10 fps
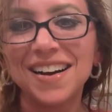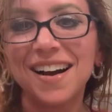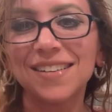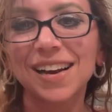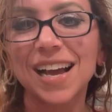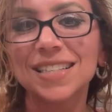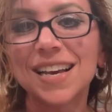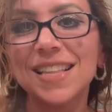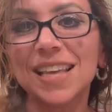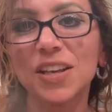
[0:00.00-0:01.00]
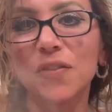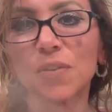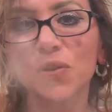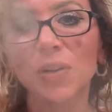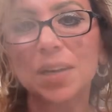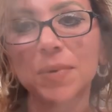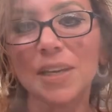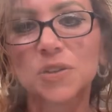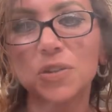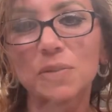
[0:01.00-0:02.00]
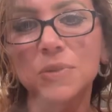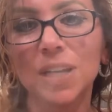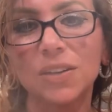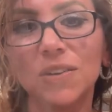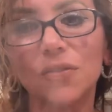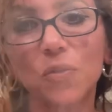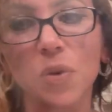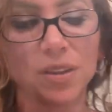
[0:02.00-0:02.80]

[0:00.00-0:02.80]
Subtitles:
All right, guys, thank you for joining my YouTube channel for